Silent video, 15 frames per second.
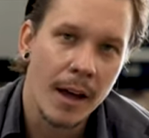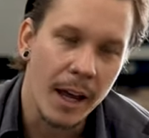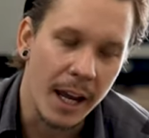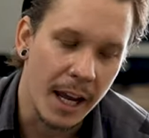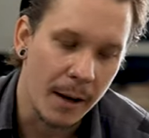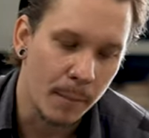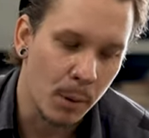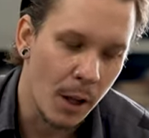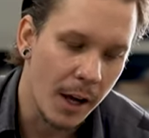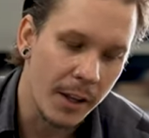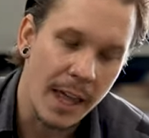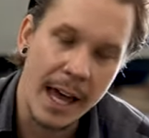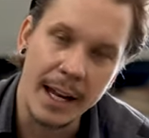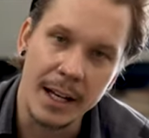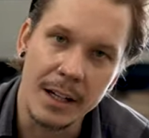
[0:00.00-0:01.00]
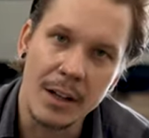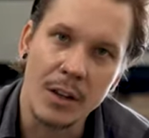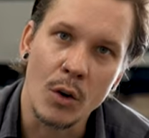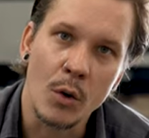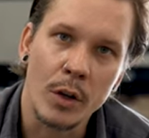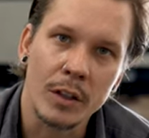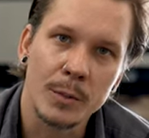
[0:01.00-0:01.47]
and plug that into the
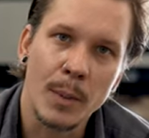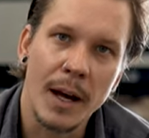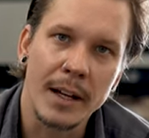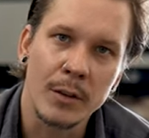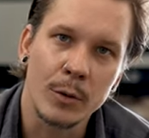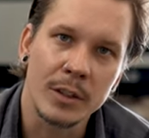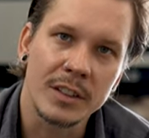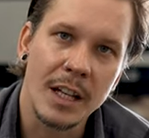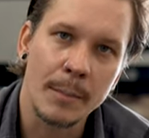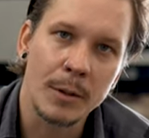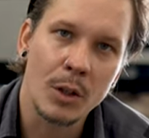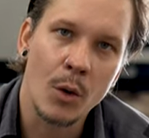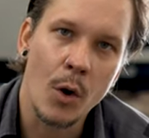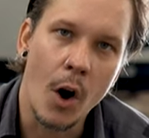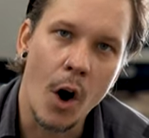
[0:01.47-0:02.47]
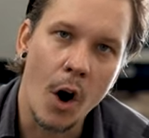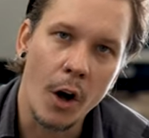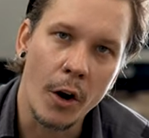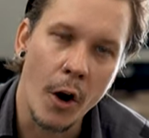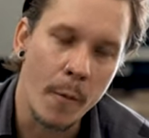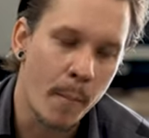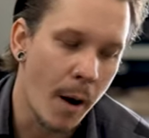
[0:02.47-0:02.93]
corresponding receptacle
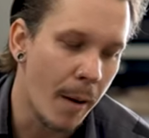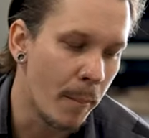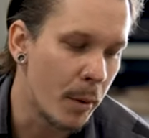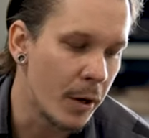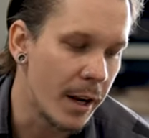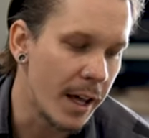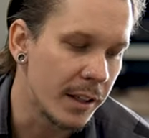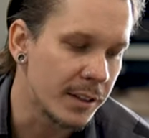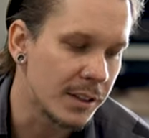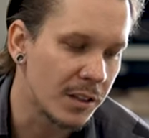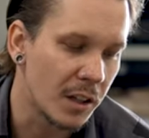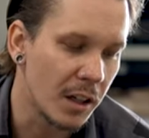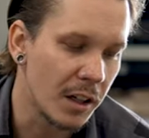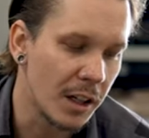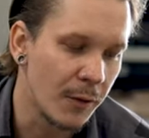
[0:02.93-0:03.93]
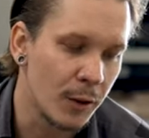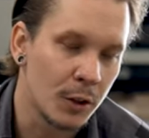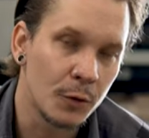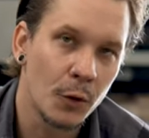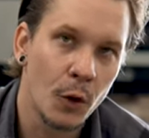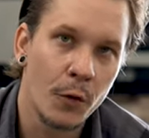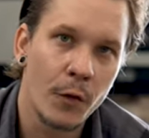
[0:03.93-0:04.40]
on our bumper. Now this is gonna give
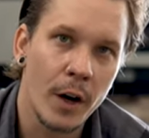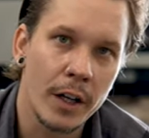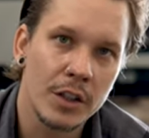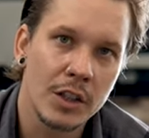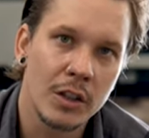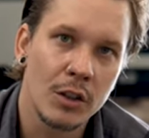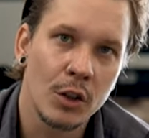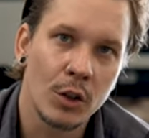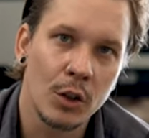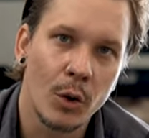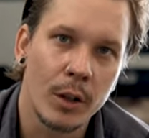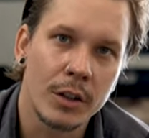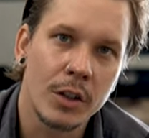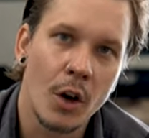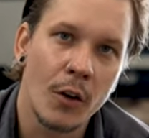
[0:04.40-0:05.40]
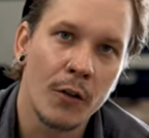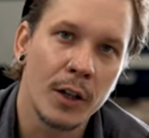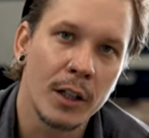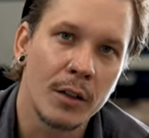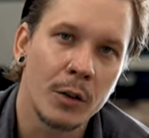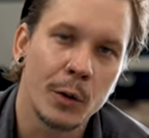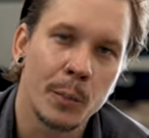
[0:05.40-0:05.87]
us full function to your tow
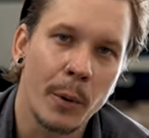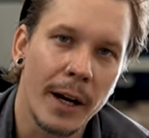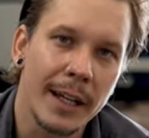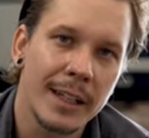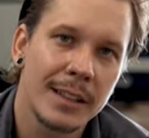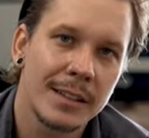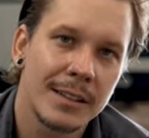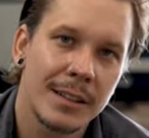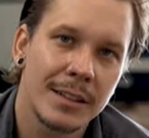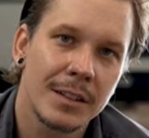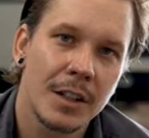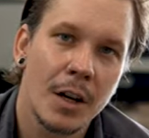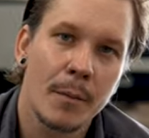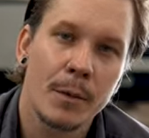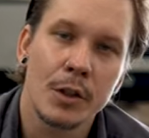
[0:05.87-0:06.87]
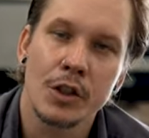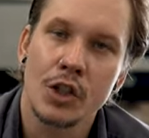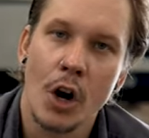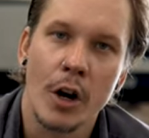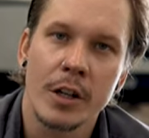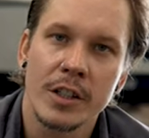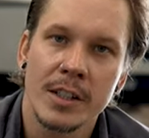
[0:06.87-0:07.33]
vehicle's braking system,
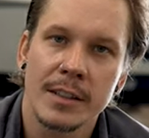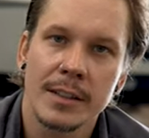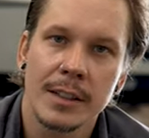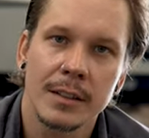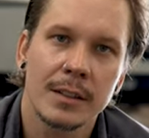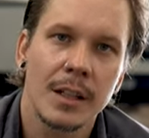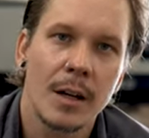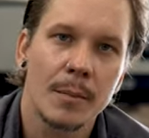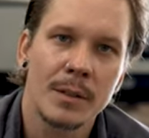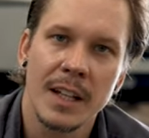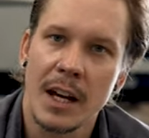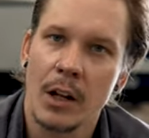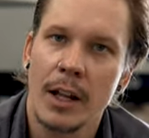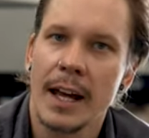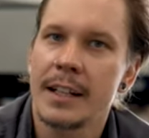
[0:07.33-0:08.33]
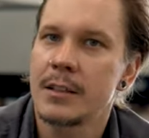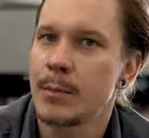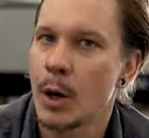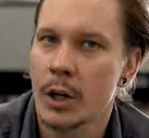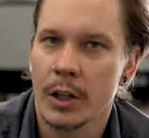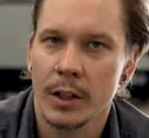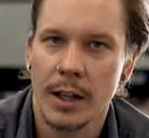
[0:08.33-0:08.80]
charging system, tail lights,
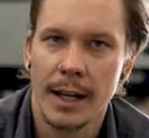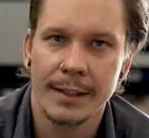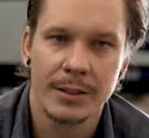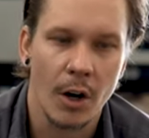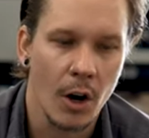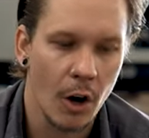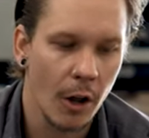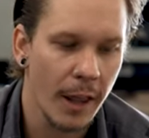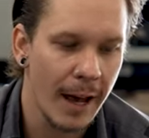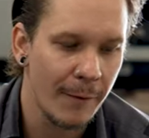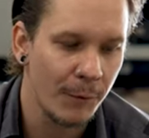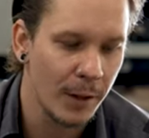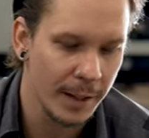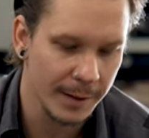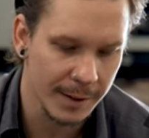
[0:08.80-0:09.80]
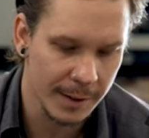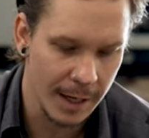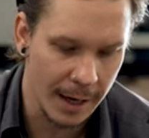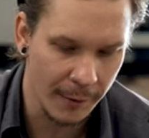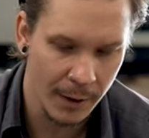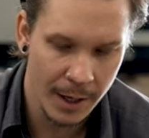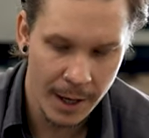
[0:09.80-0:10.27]
marker lights, all that fun
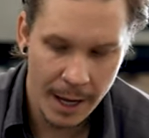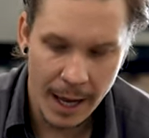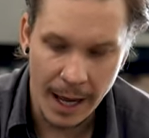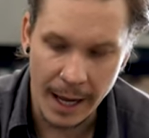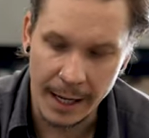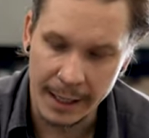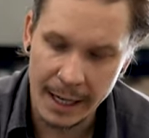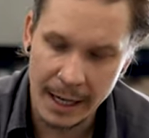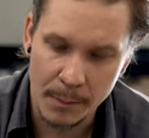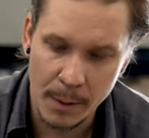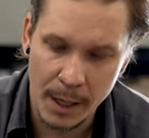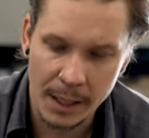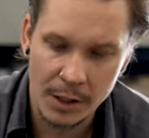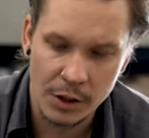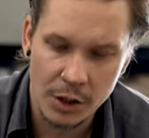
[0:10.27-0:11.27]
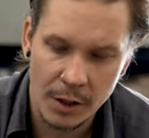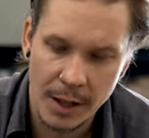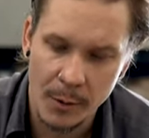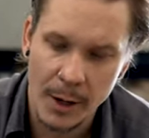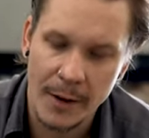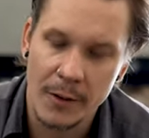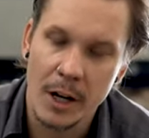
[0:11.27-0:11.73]
stuff. Uh, again, making sure
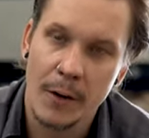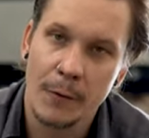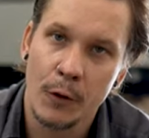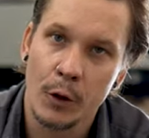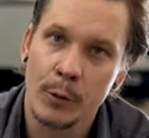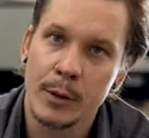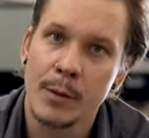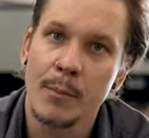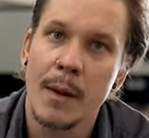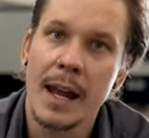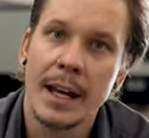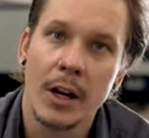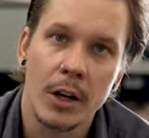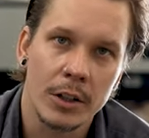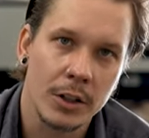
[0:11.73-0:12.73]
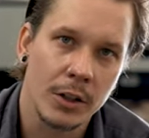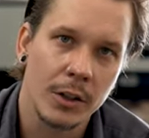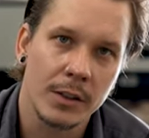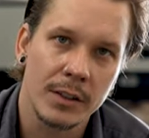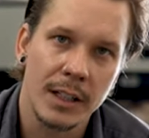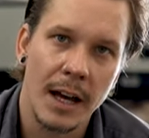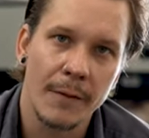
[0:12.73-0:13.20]
that we have enough room to make our
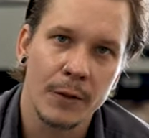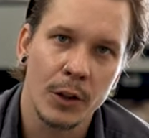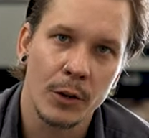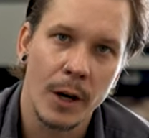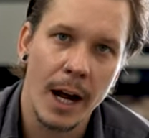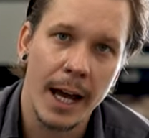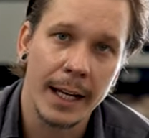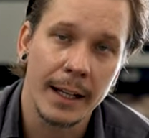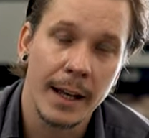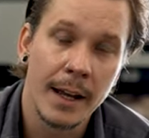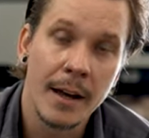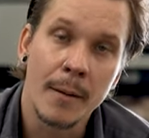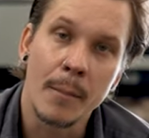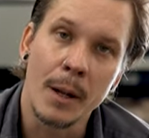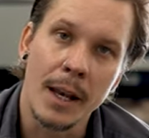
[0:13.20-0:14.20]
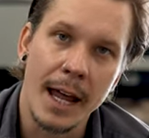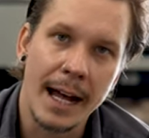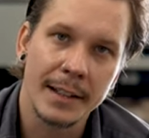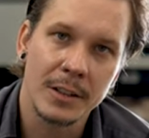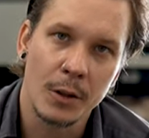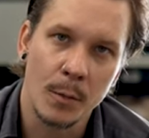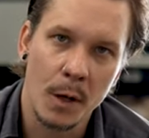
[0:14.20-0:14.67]
turns left or right, but
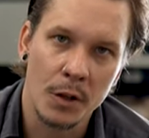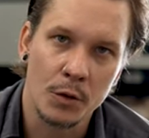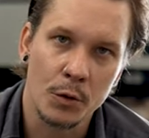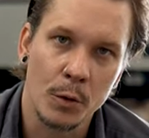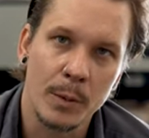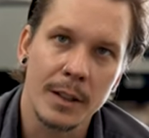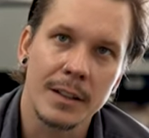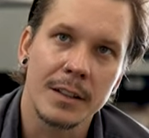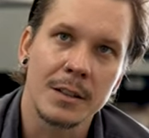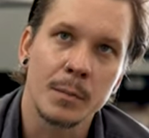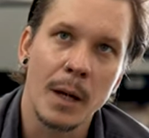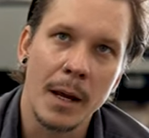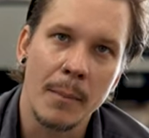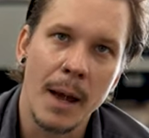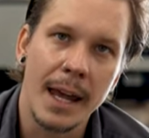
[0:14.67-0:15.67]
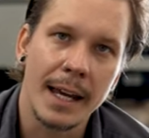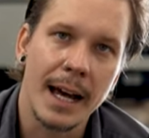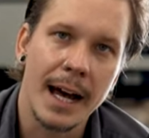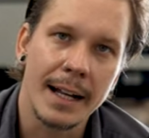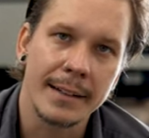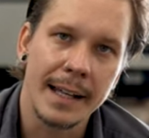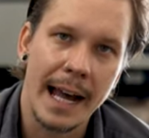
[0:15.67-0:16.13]
not so much room that this may make
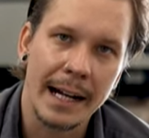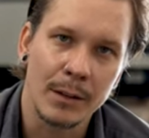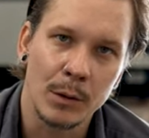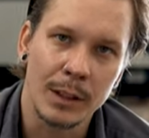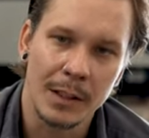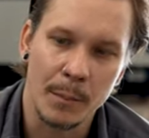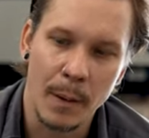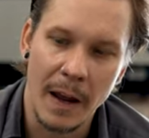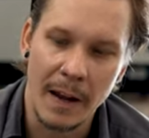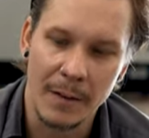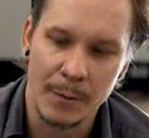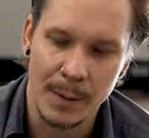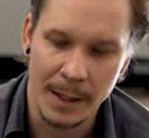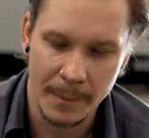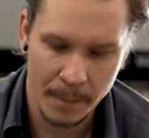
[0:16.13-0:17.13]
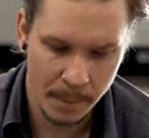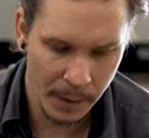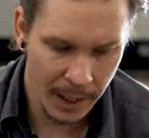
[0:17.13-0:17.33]
contact with the pavement.